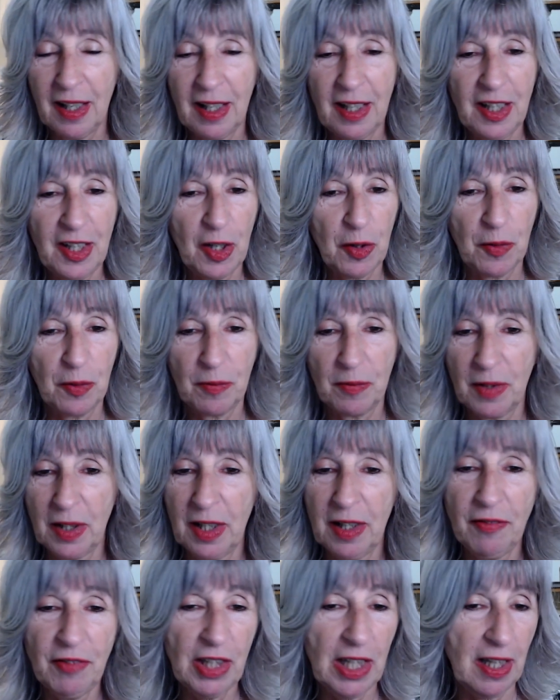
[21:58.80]

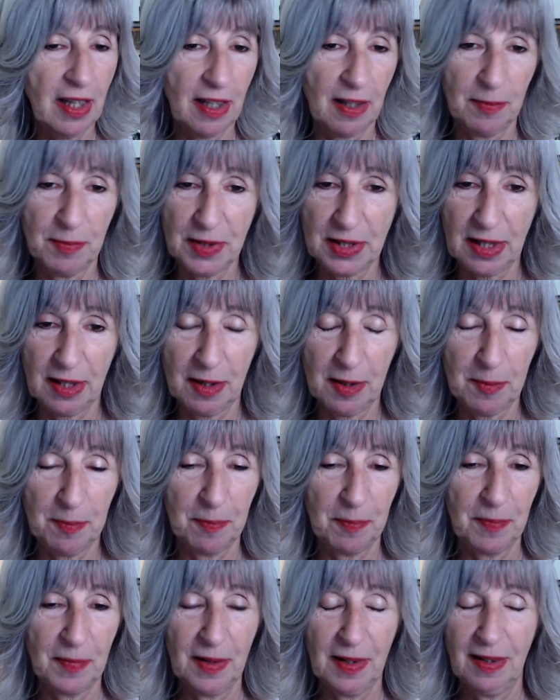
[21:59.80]
give it a thumbs up.
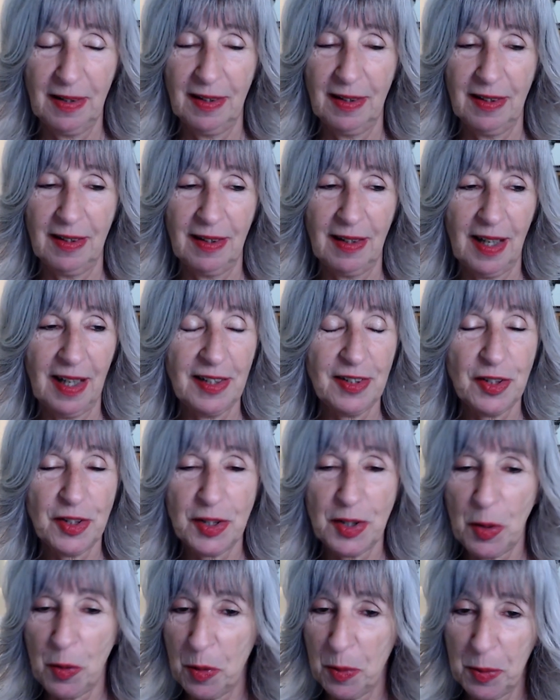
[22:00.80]
I so